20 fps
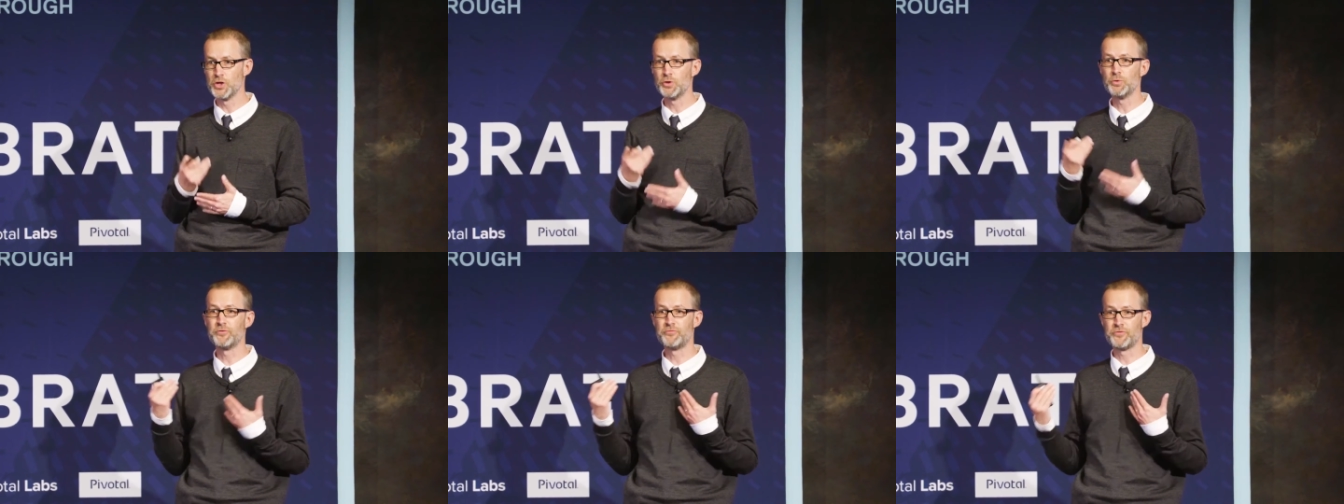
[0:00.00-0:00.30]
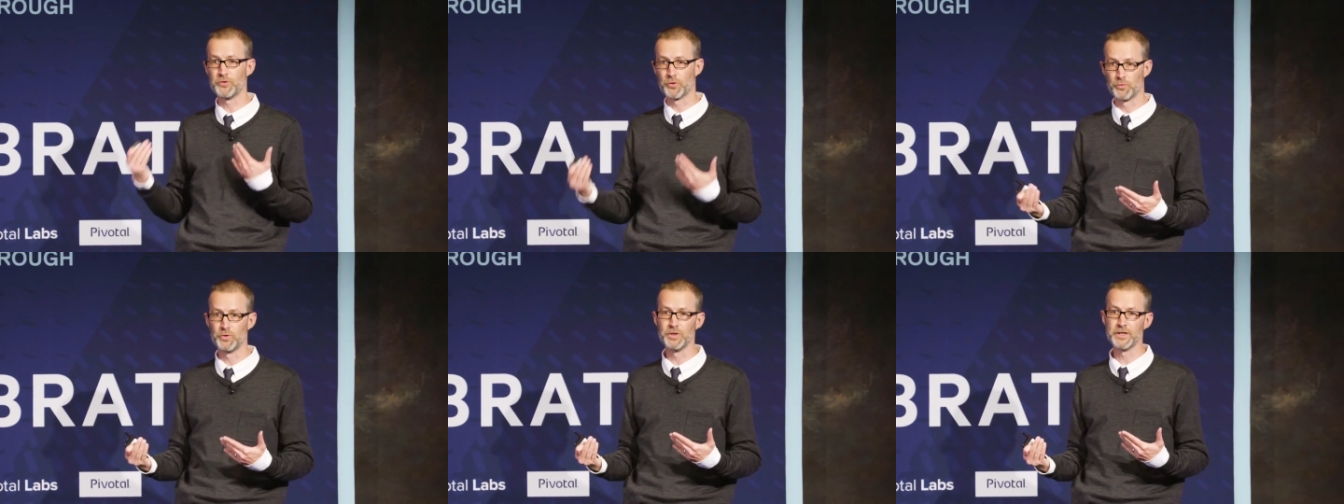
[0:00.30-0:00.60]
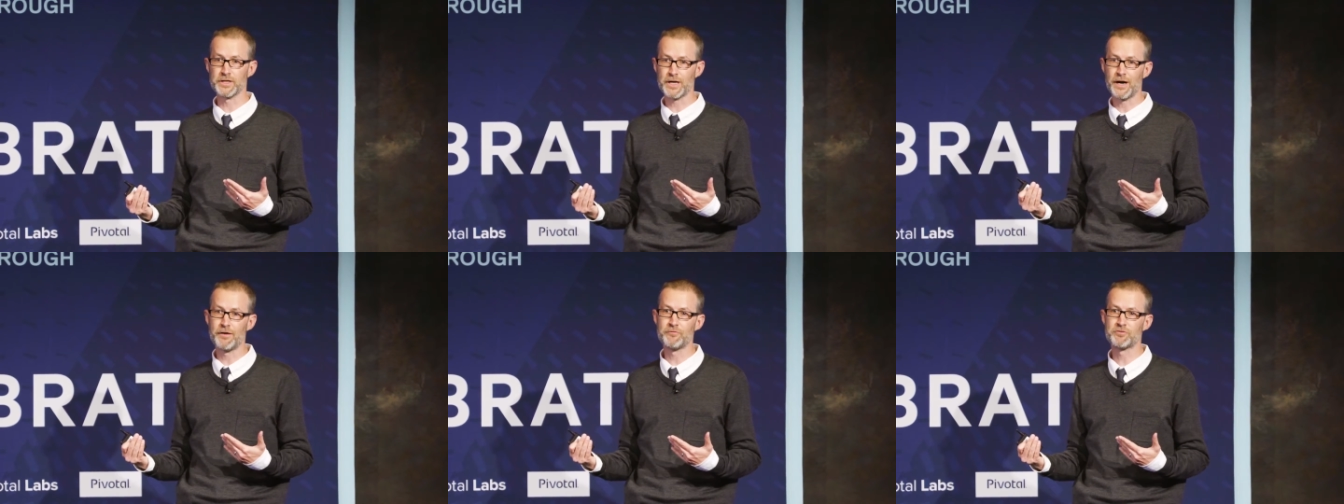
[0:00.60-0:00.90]
you would feel
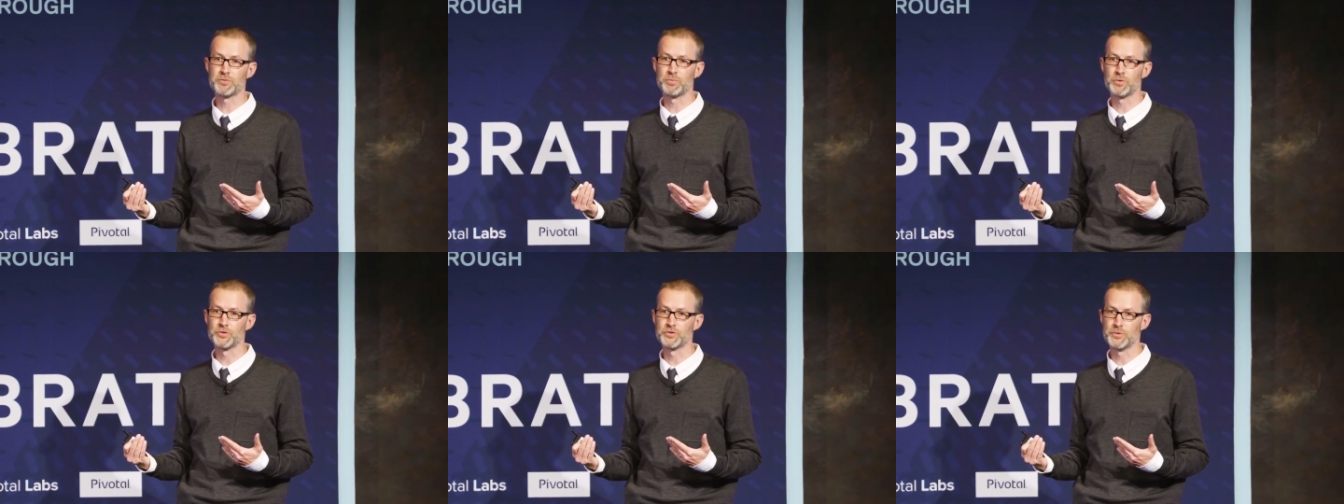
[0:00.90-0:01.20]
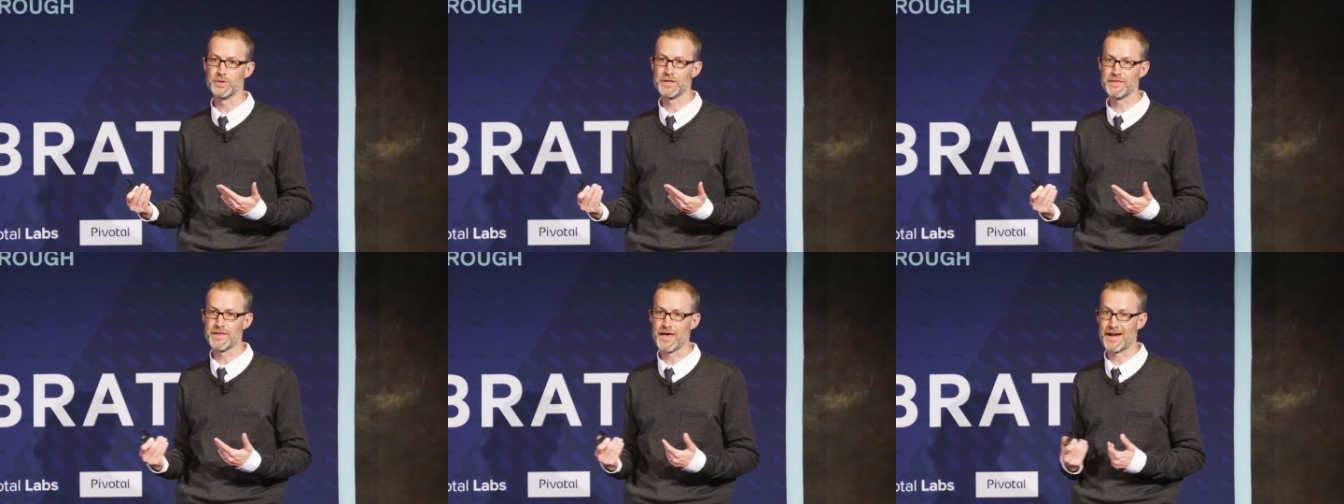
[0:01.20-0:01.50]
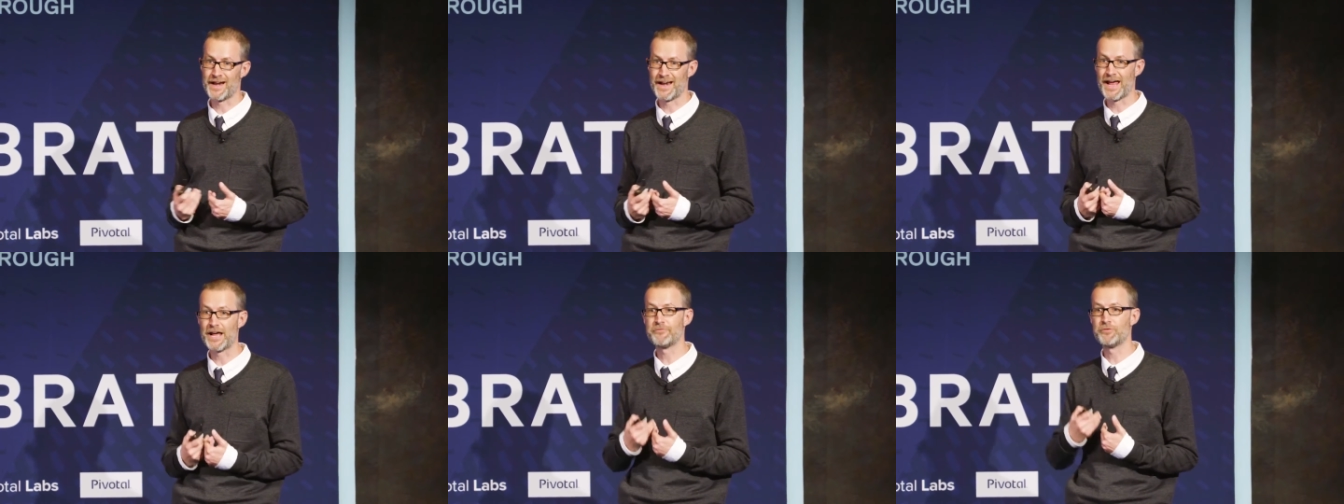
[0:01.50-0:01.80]
really comfortable doing
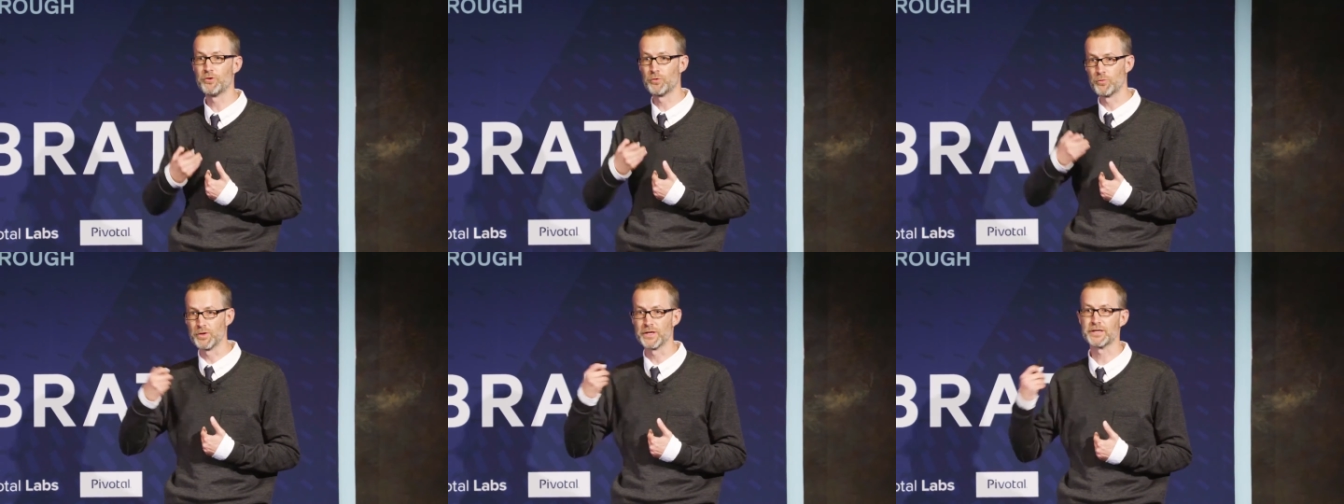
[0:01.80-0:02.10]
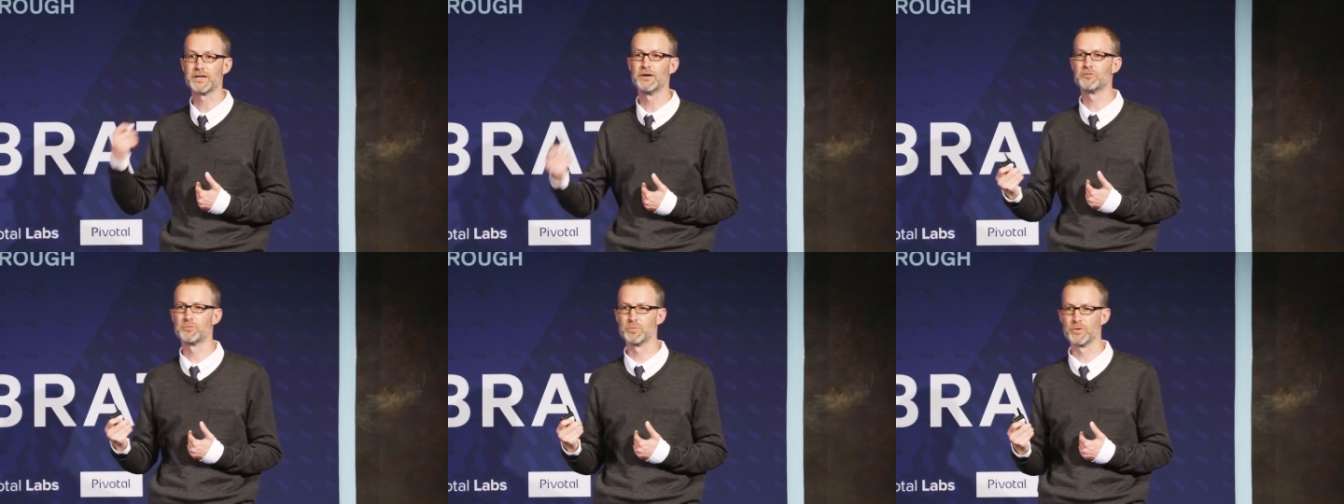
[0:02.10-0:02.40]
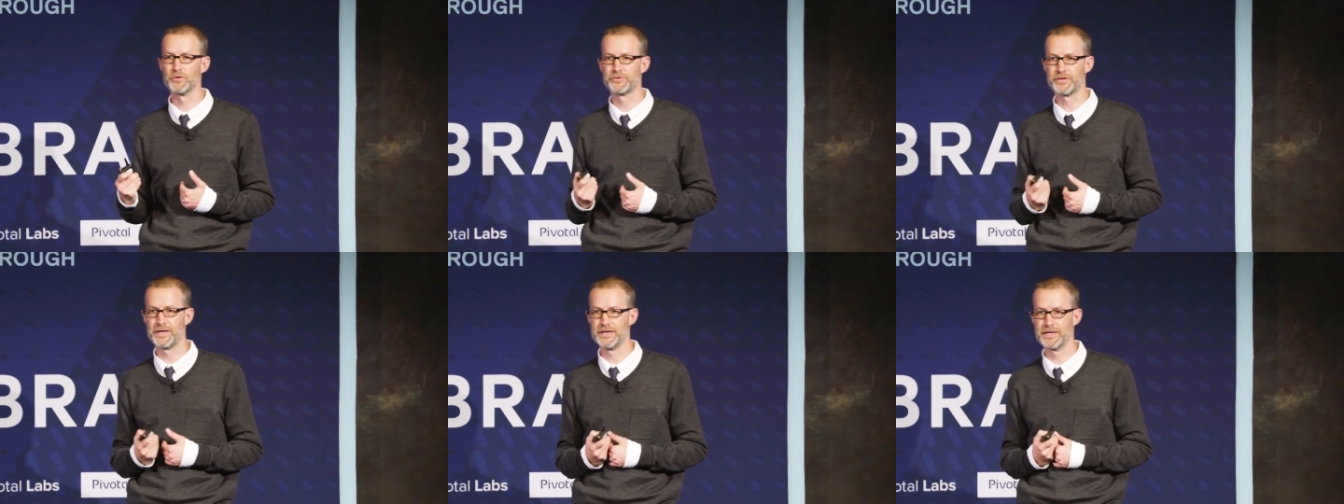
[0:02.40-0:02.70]
that and I'd feel really
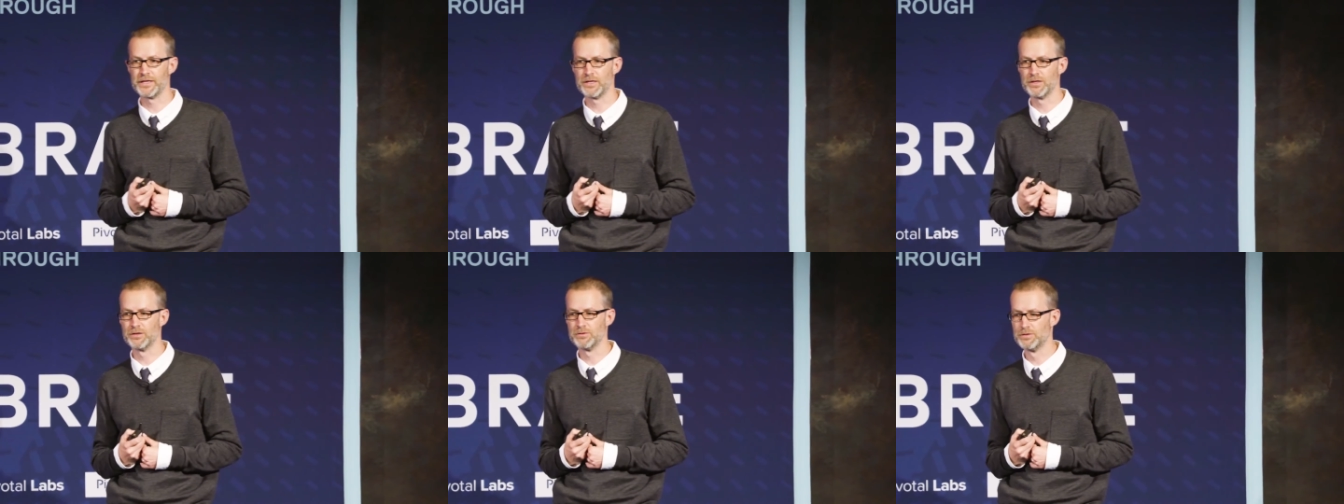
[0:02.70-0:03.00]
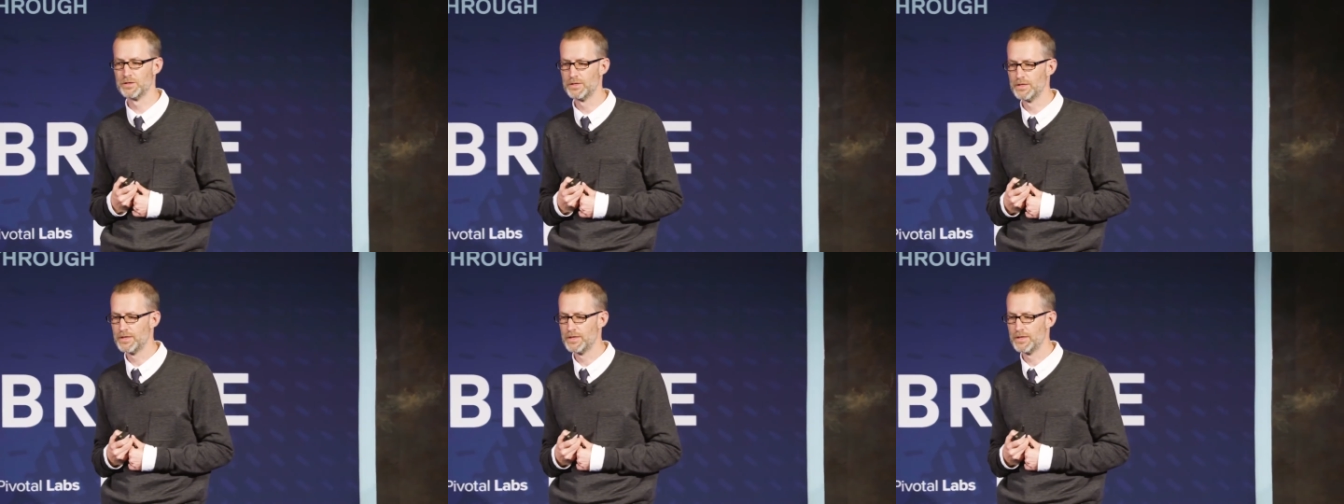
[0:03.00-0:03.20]
comfortable sending it.